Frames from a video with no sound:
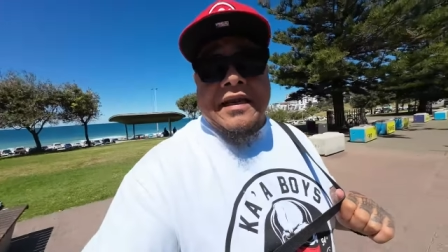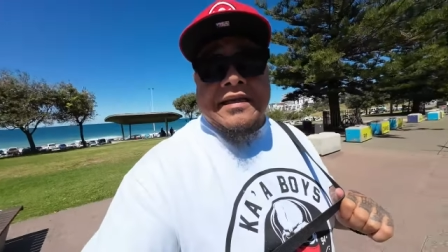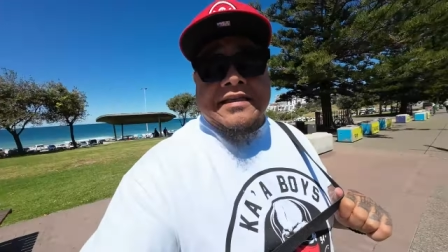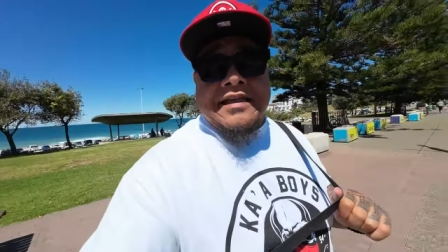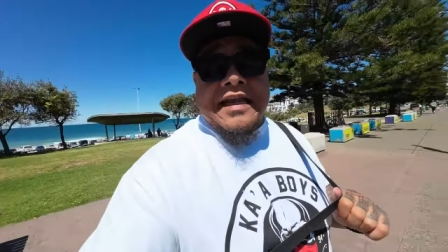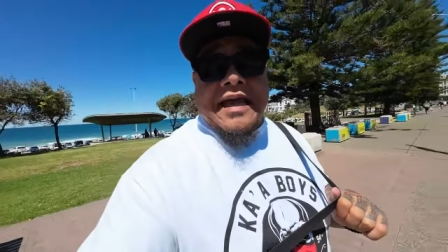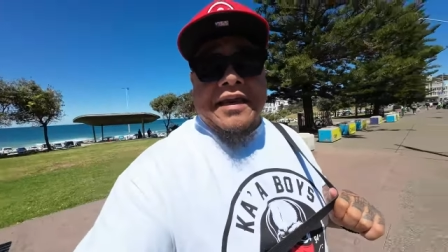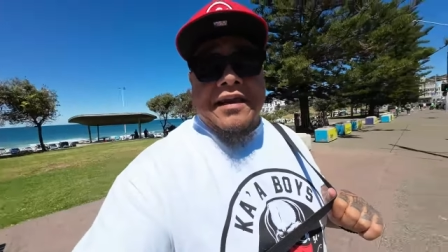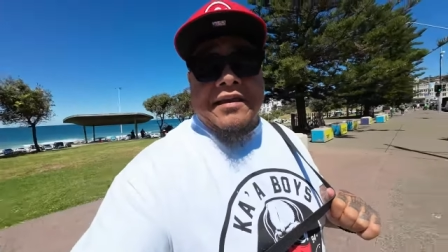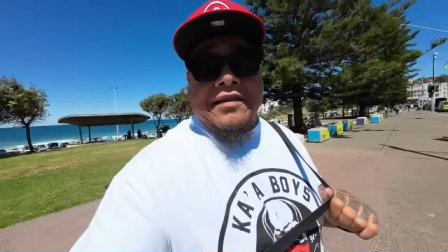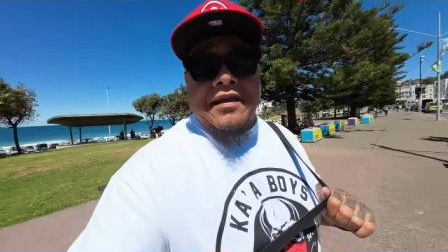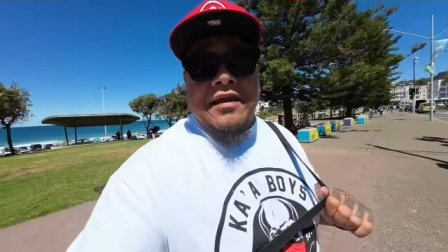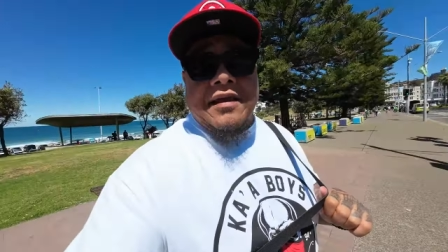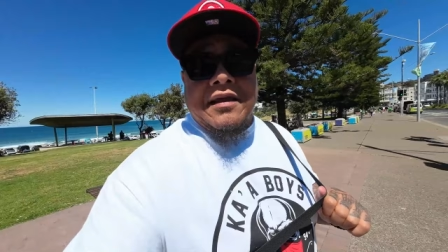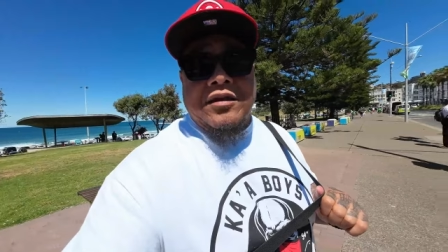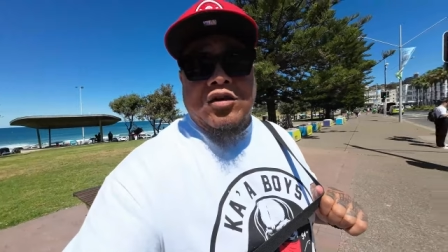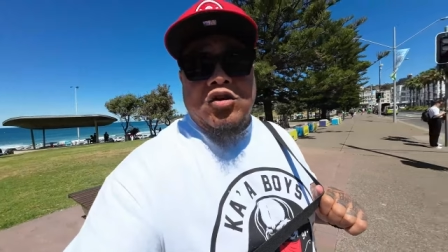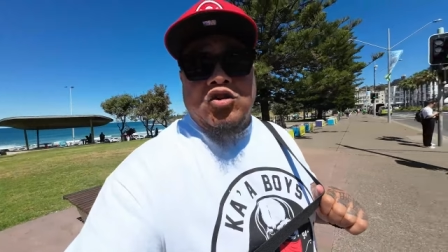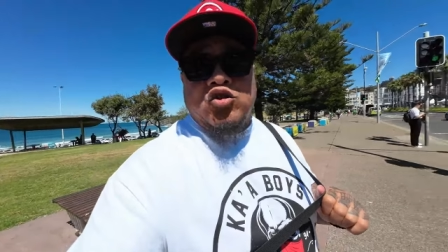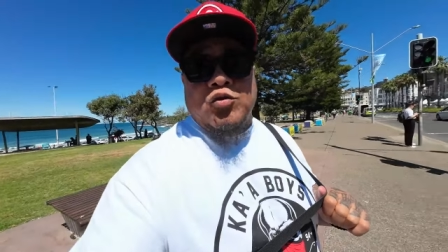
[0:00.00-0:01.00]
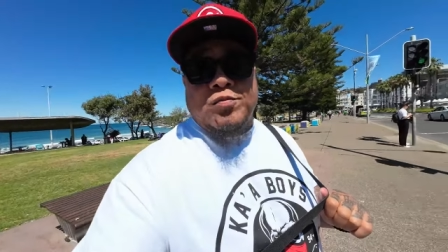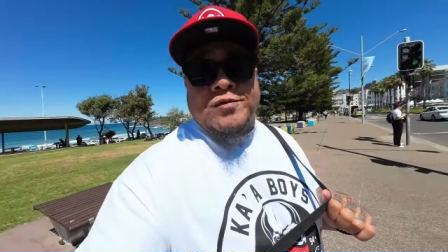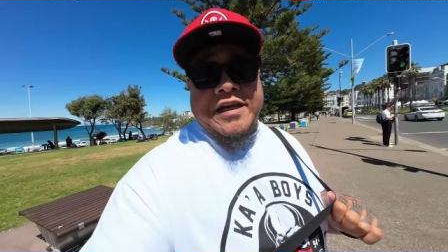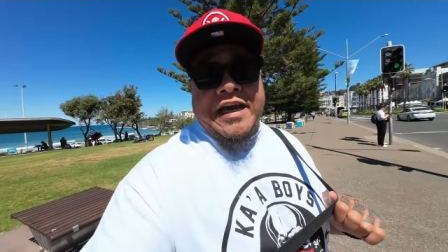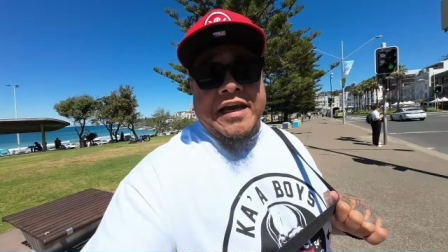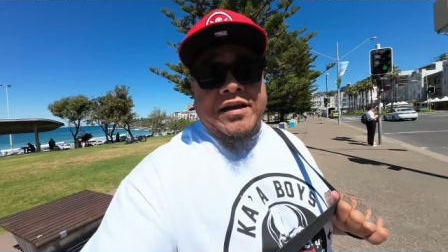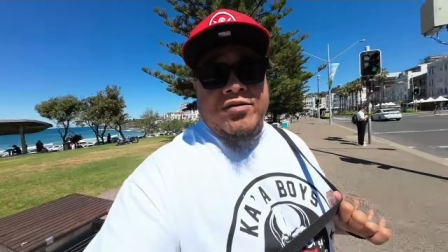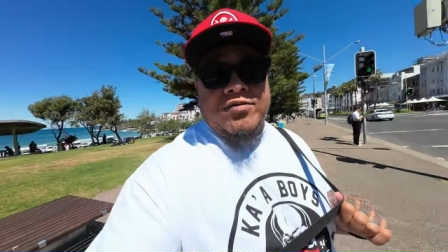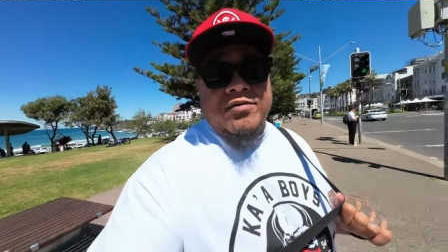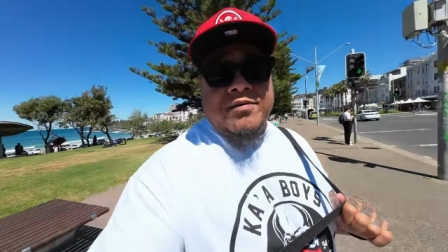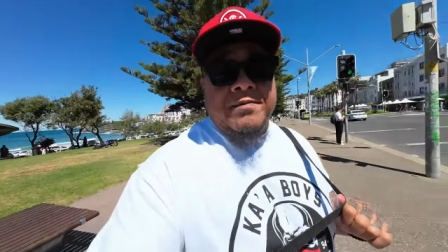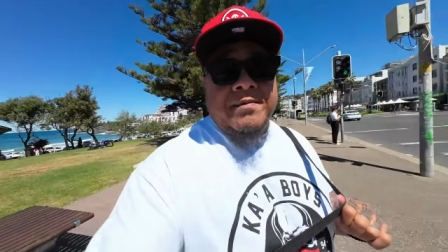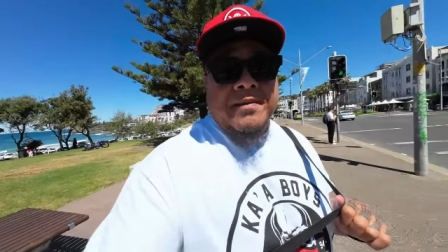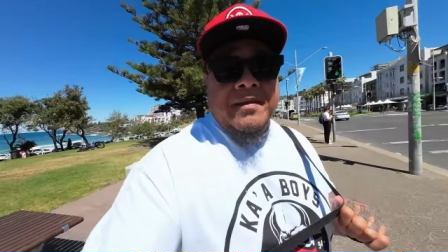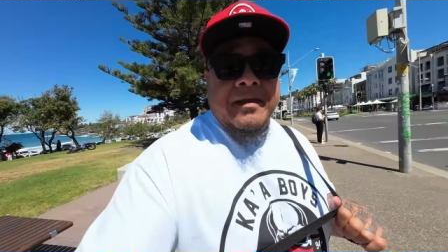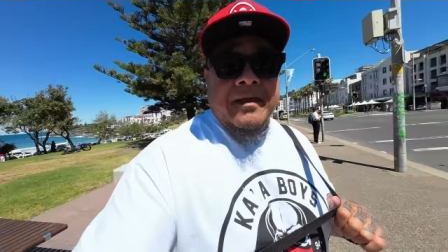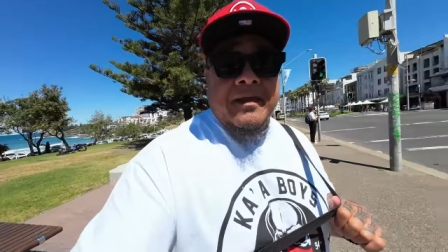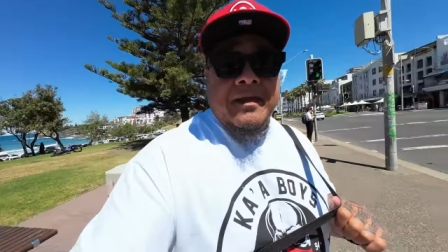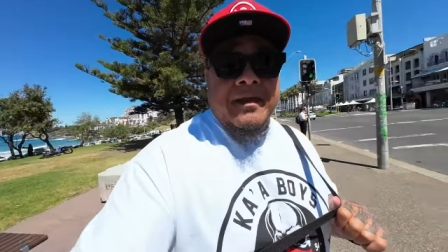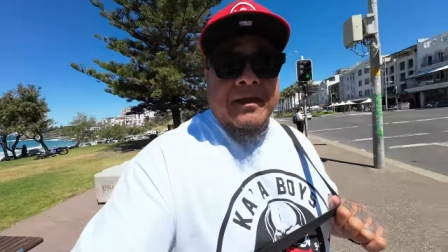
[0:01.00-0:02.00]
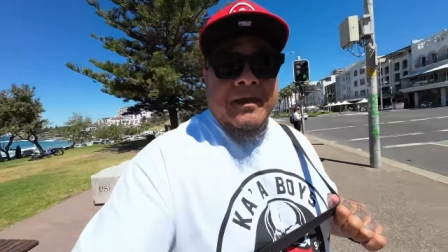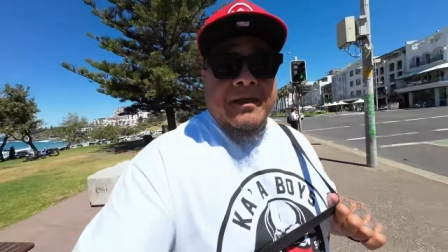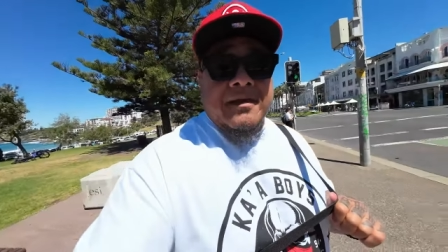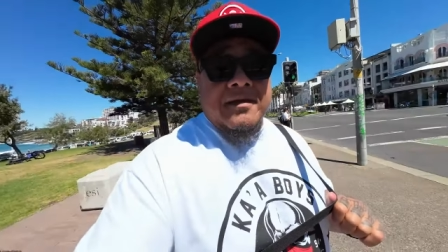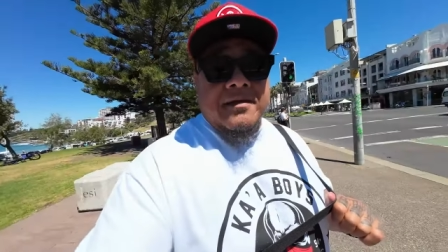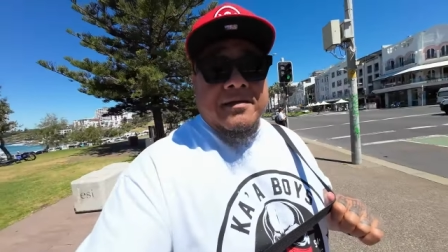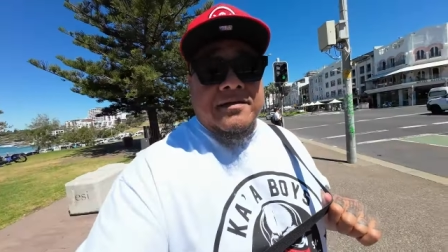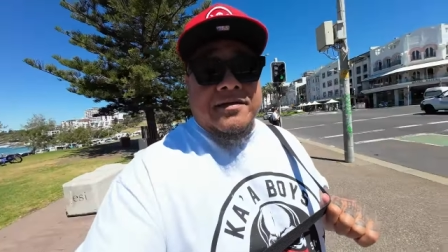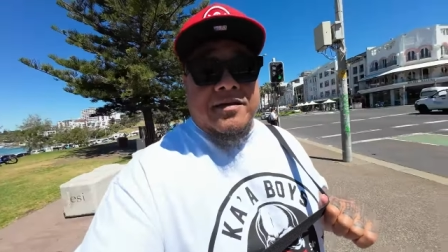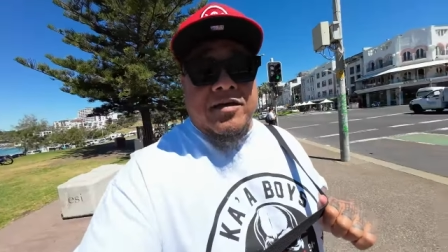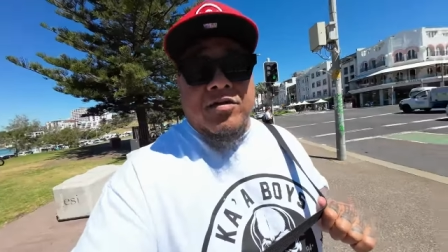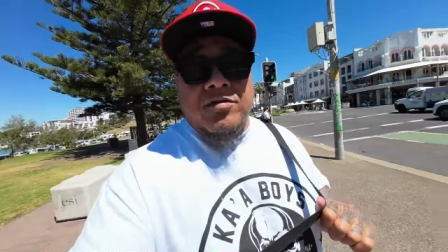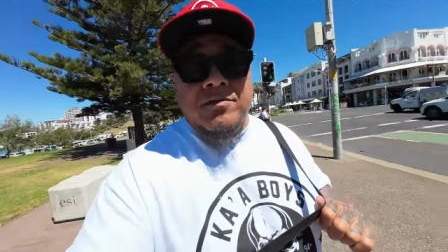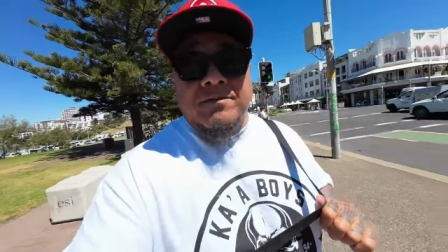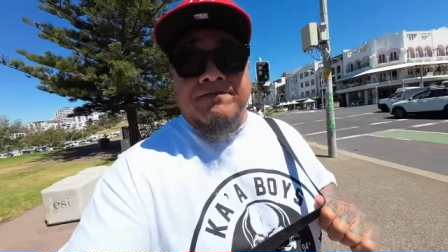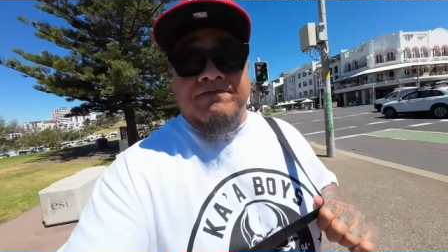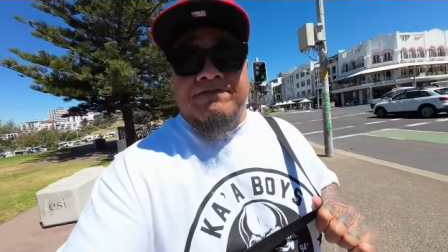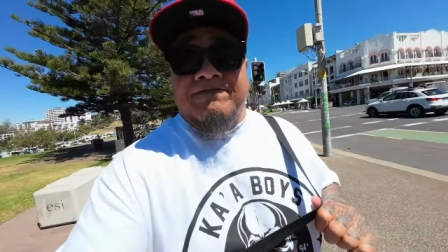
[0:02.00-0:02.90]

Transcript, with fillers: I started the YouTube channel. So,